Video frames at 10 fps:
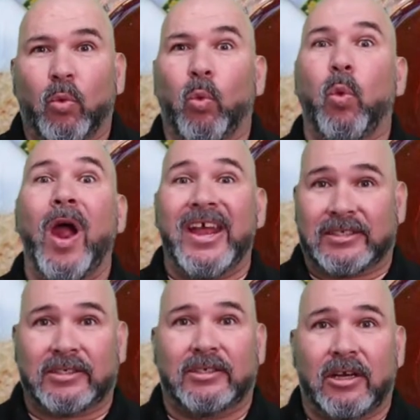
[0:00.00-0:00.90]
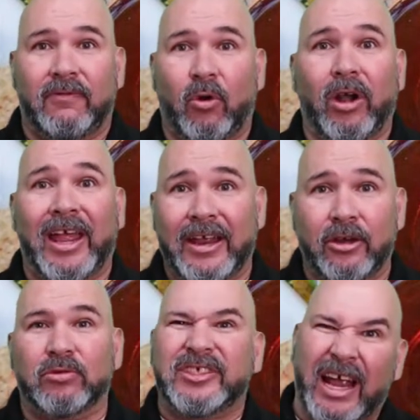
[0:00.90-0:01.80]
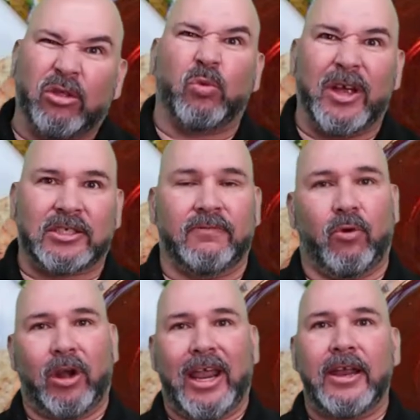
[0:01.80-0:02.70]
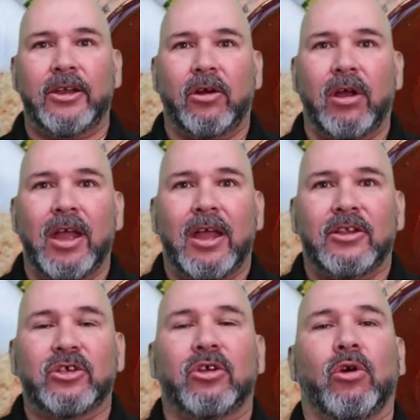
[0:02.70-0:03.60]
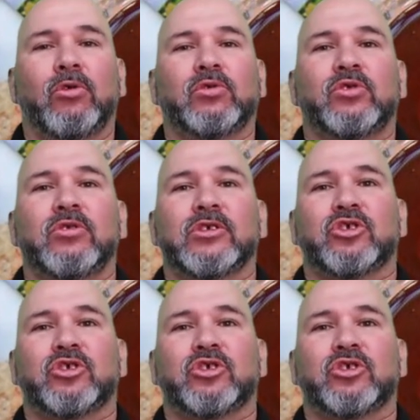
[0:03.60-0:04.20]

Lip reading: west of Orlando, southwest of Orlando. You go to the